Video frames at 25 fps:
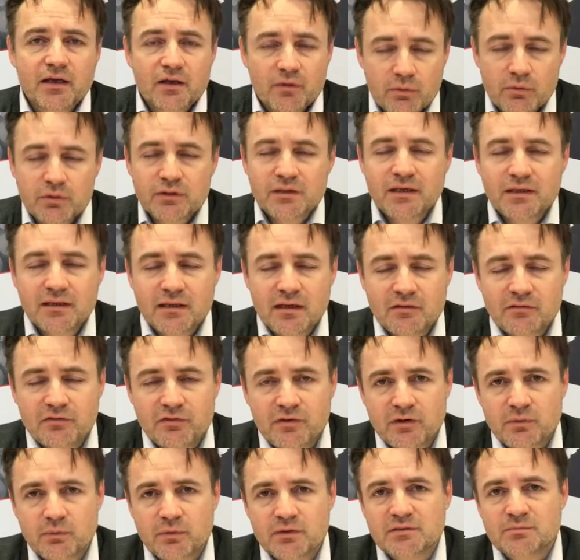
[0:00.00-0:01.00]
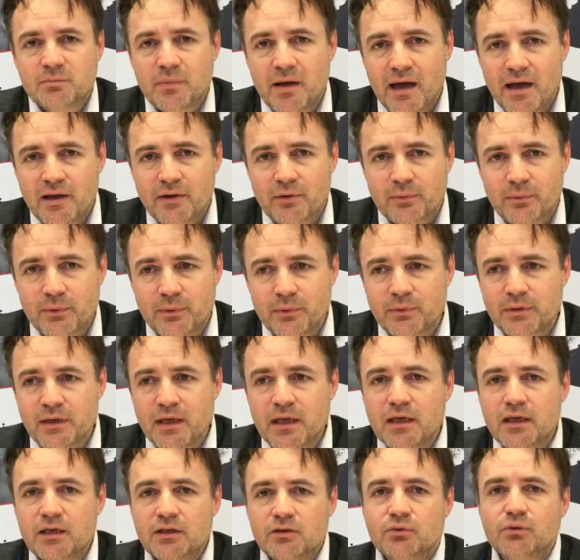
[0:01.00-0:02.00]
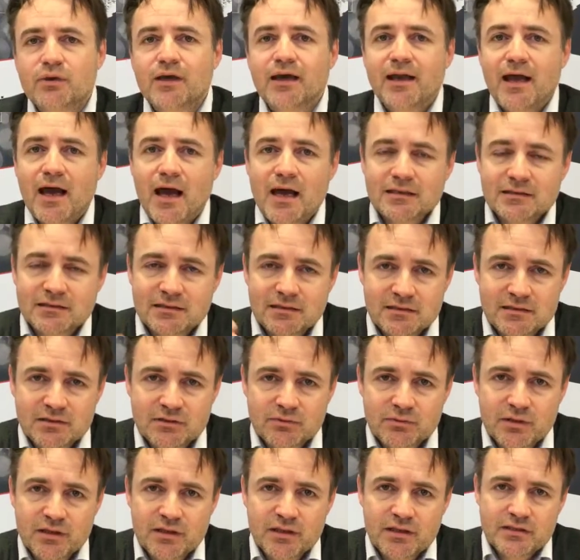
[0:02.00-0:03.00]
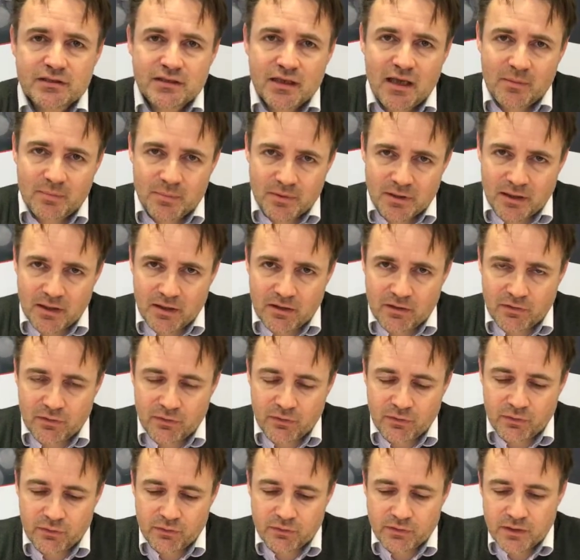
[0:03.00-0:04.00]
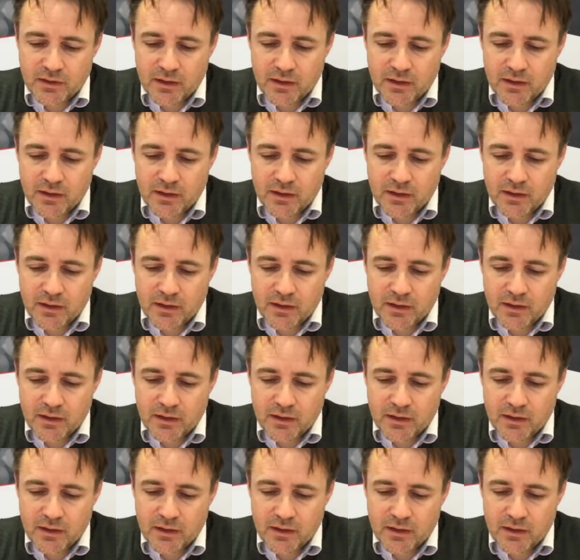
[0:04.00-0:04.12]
with BioRoot to get access to this apical third.